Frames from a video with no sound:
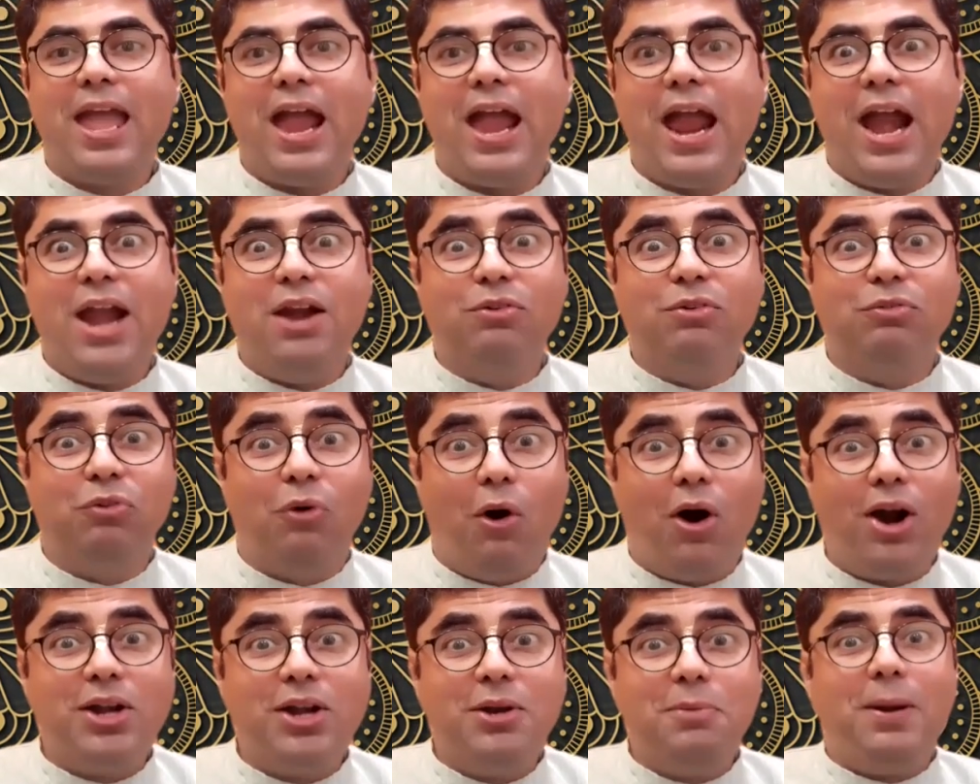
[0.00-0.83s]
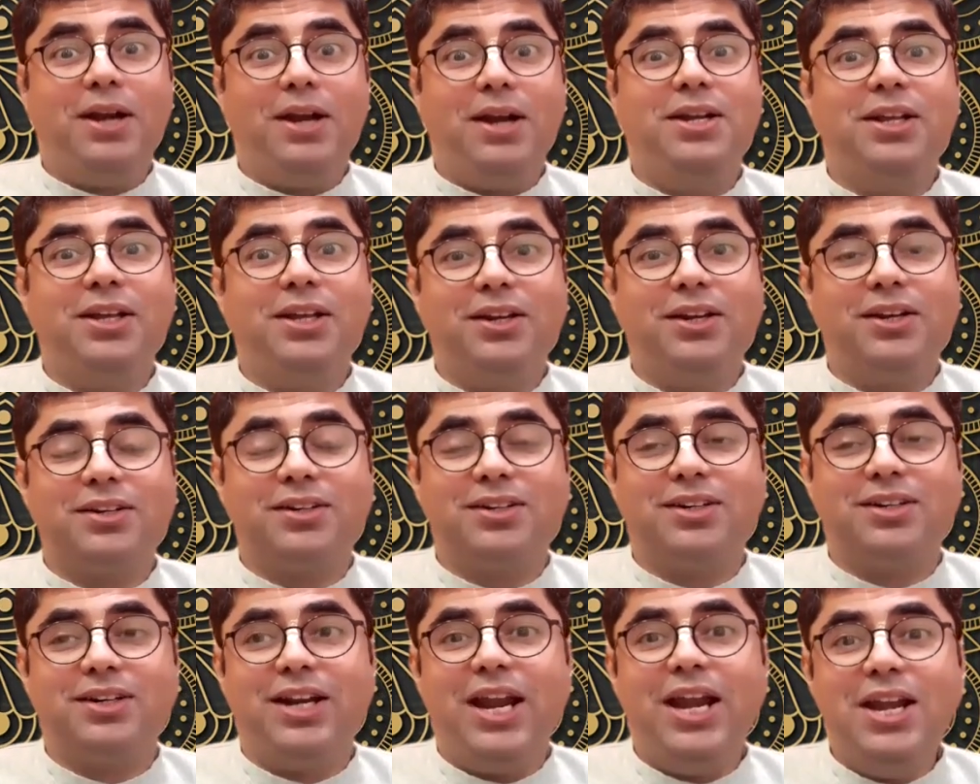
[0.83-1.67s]
And what better
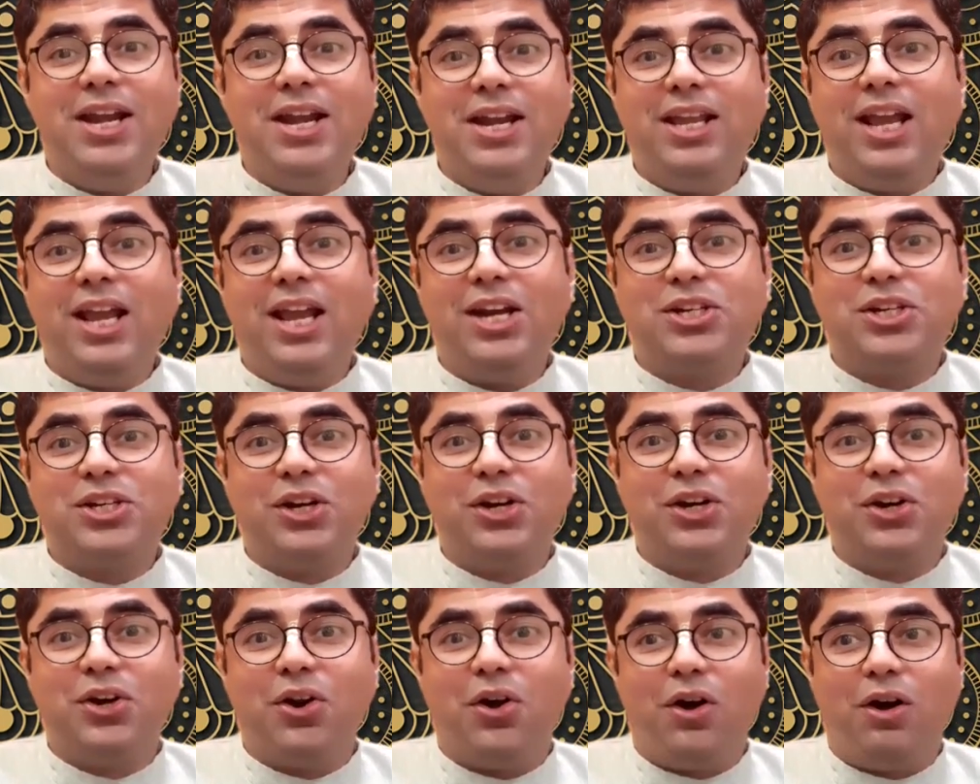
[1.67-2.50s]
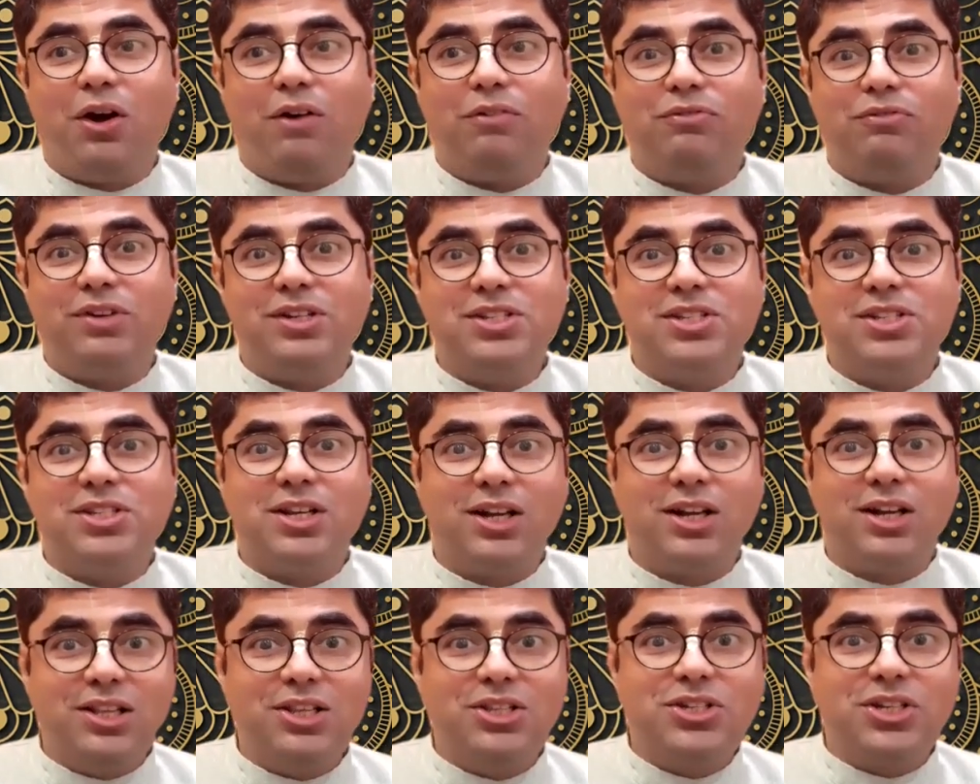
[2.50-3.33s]
indication of one's
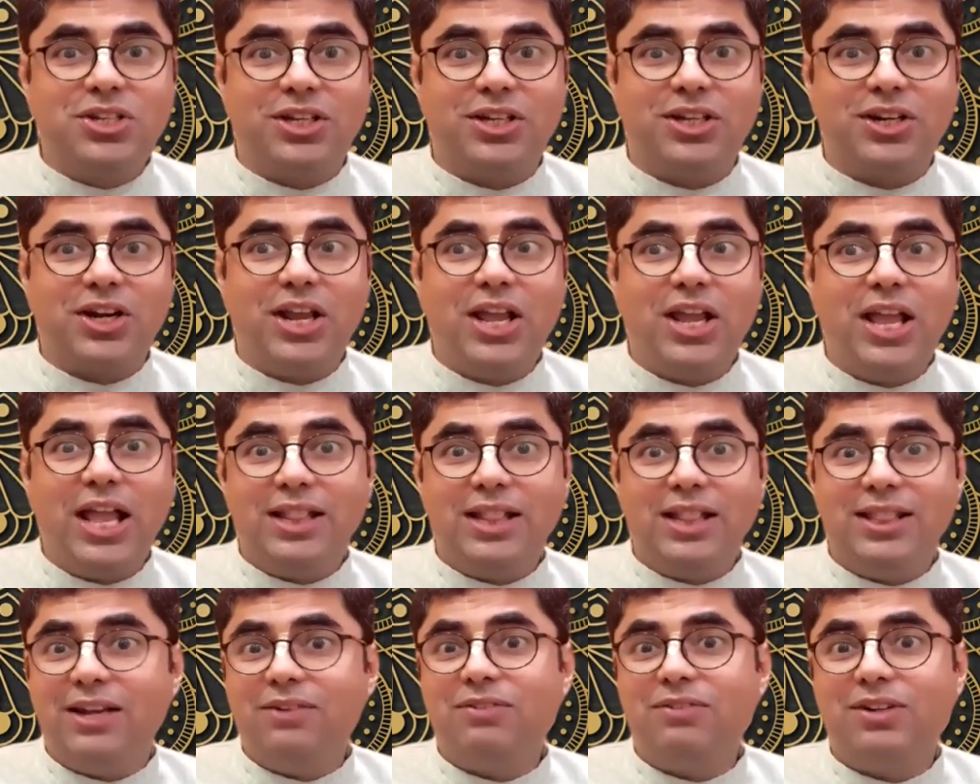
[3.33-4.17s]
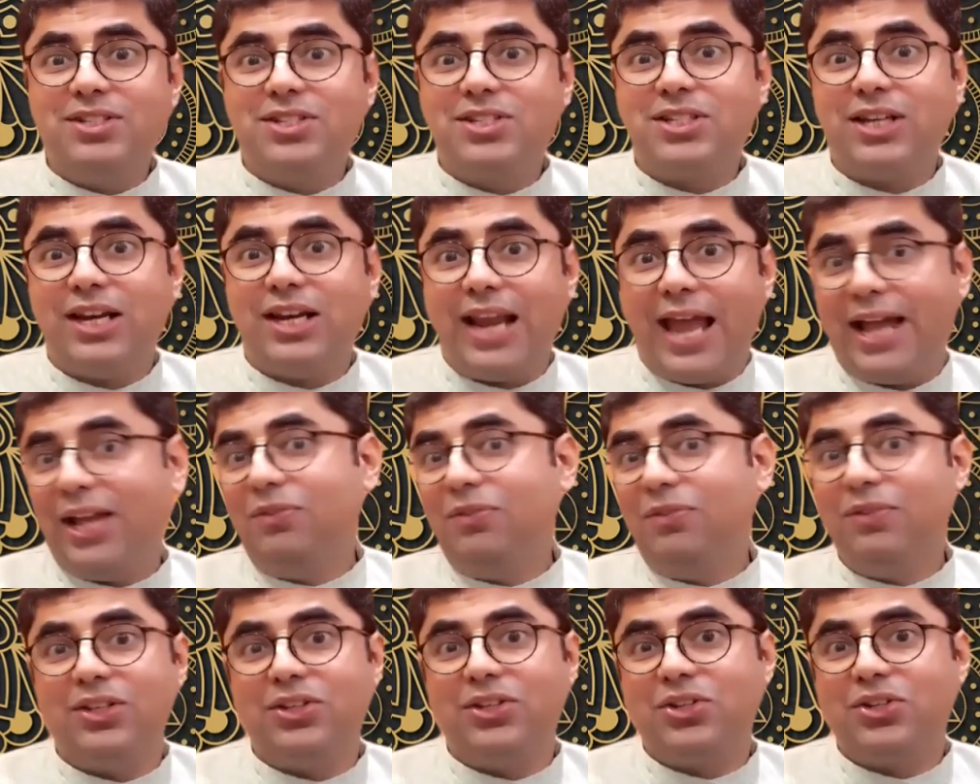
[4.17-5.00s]
culture than one's
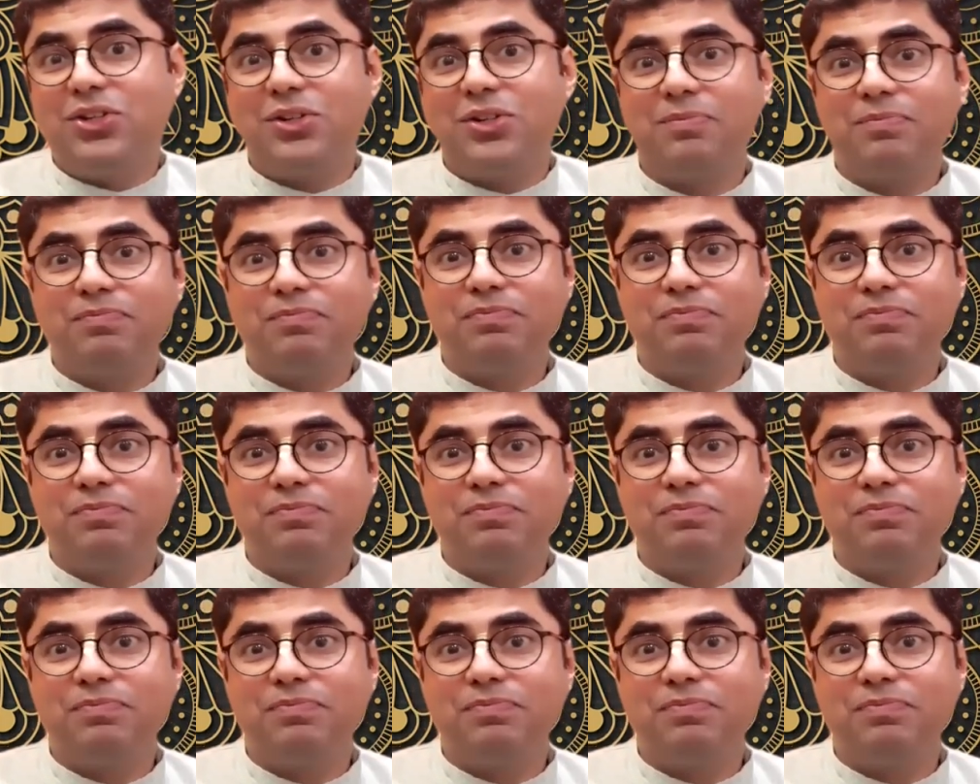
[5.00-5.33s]
language?